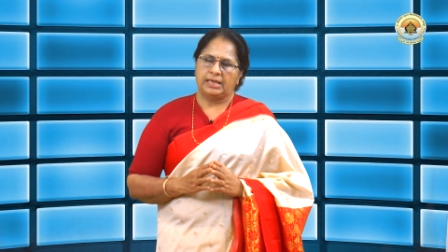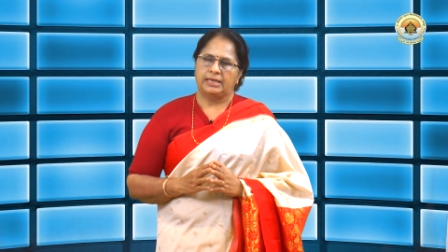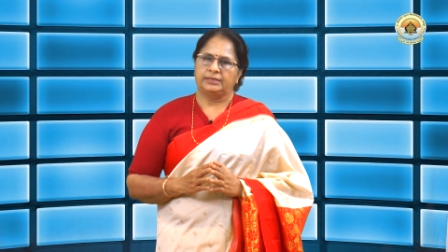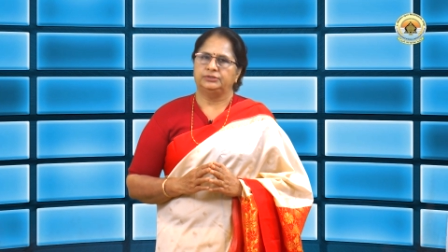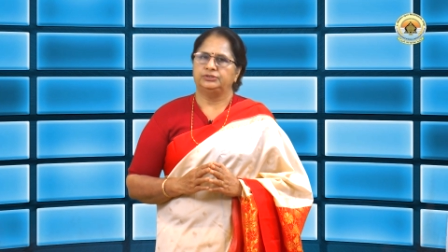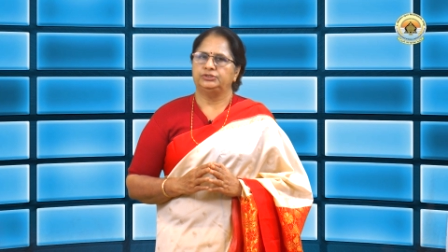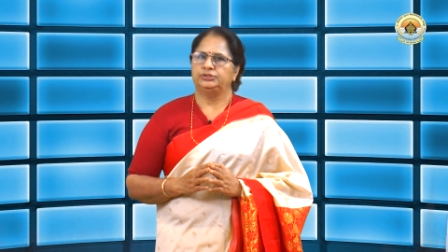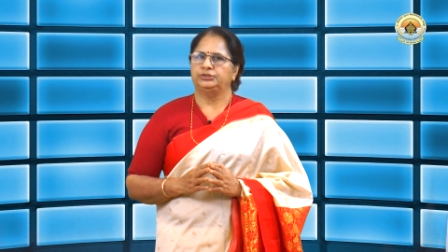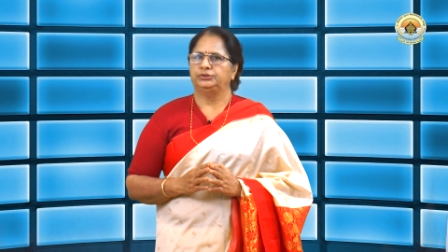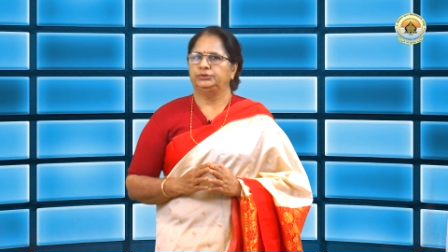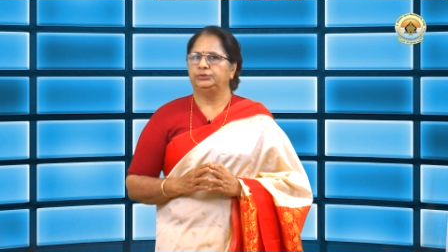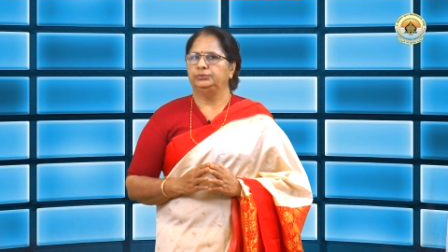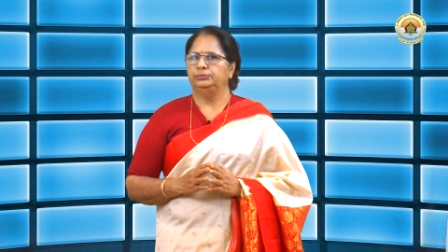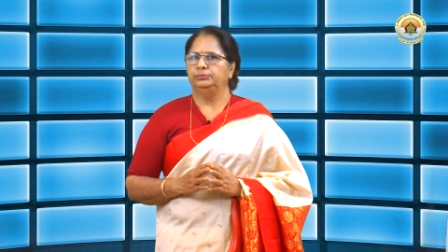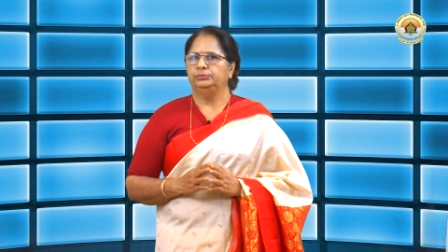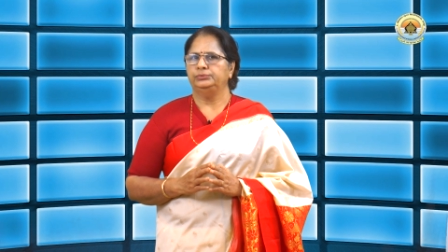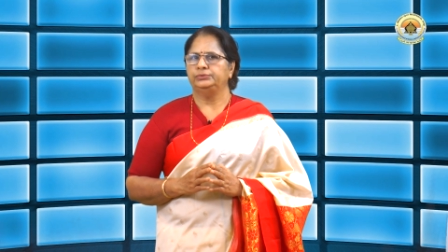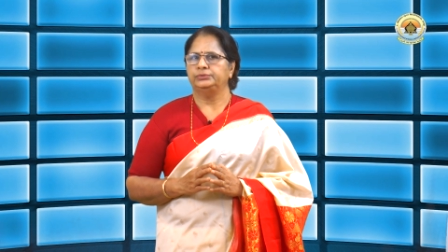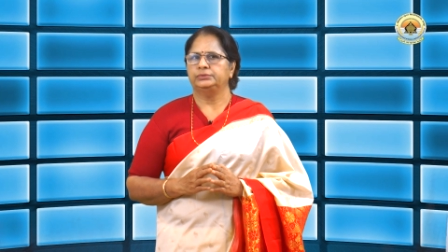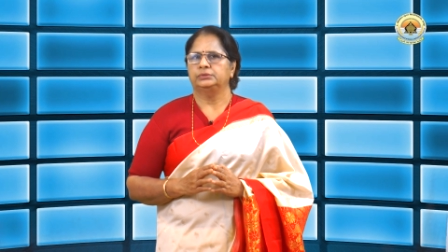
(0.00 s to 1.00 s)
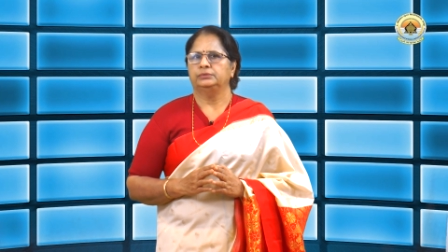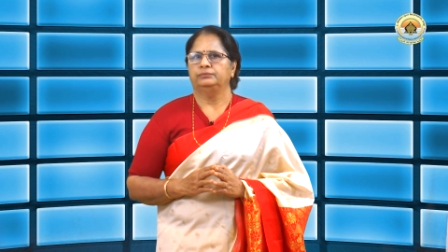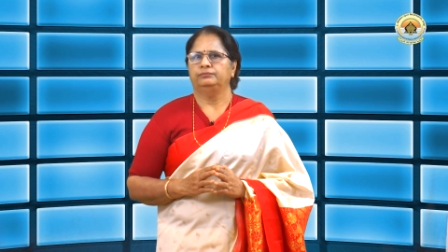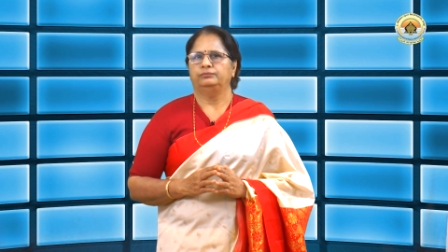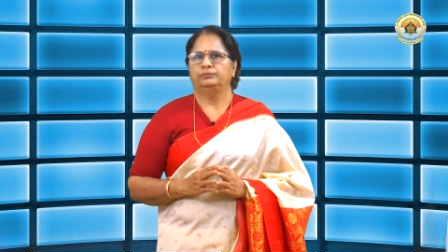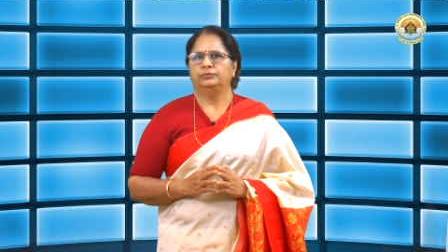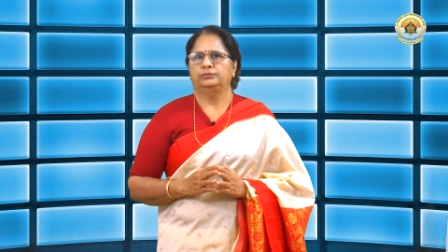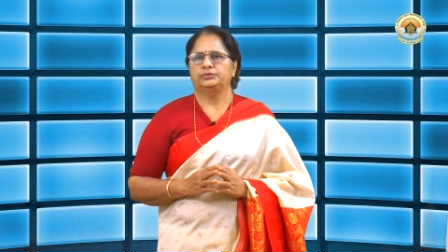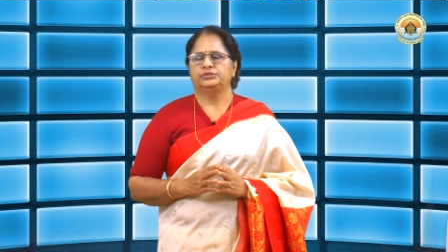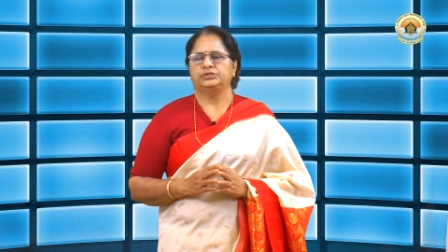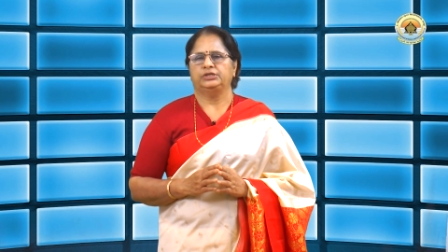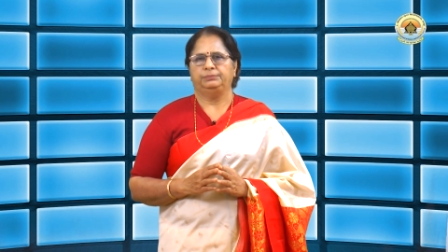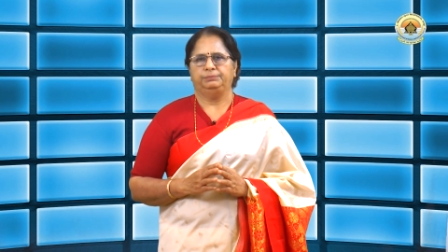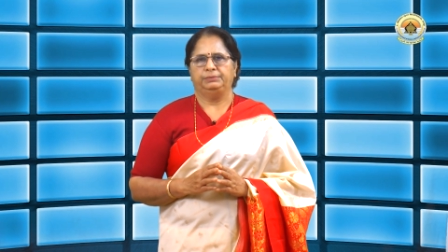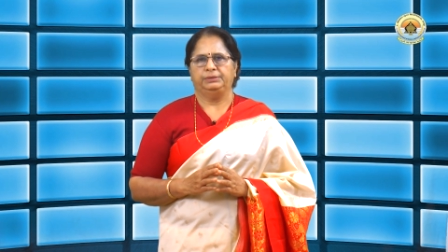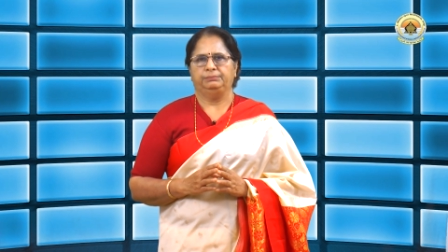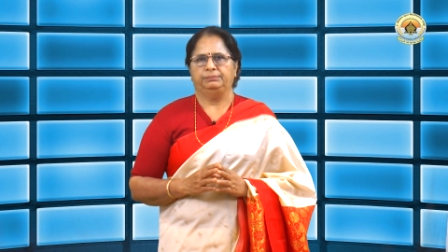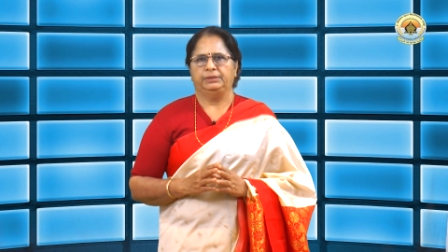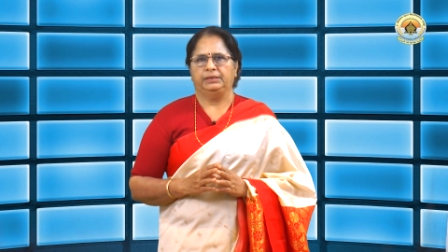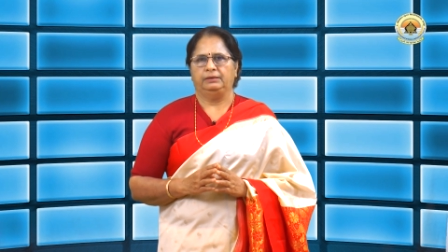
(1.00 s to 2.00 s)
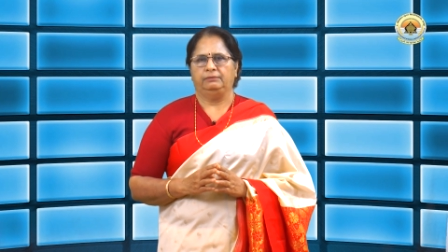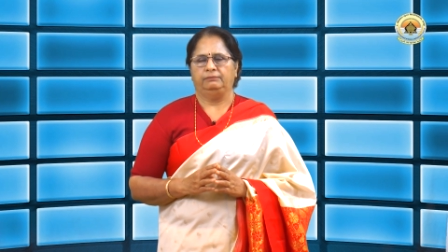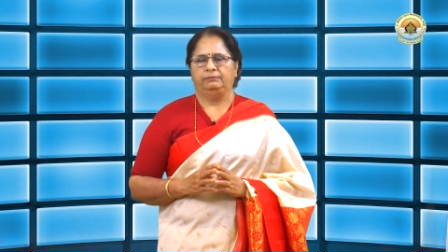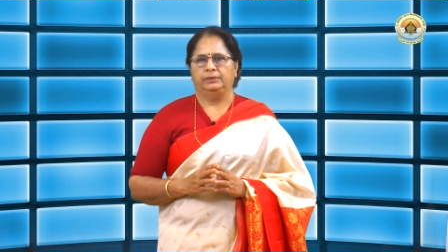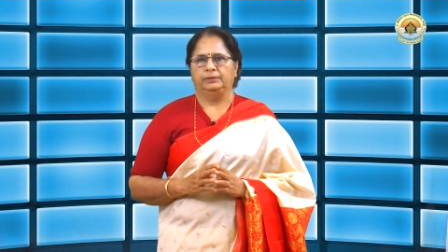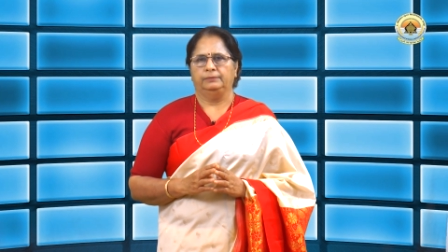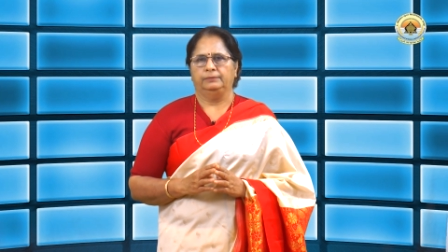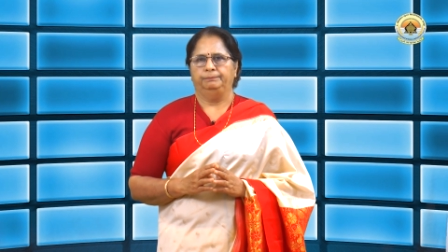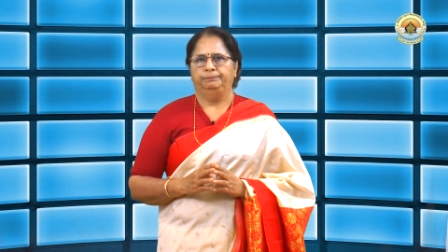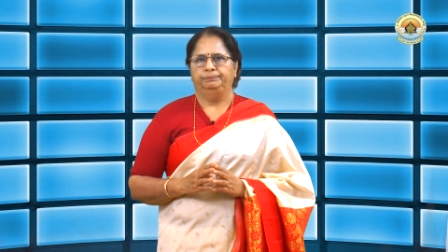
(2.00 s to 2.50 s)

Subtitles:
and schedules for shaping behavior.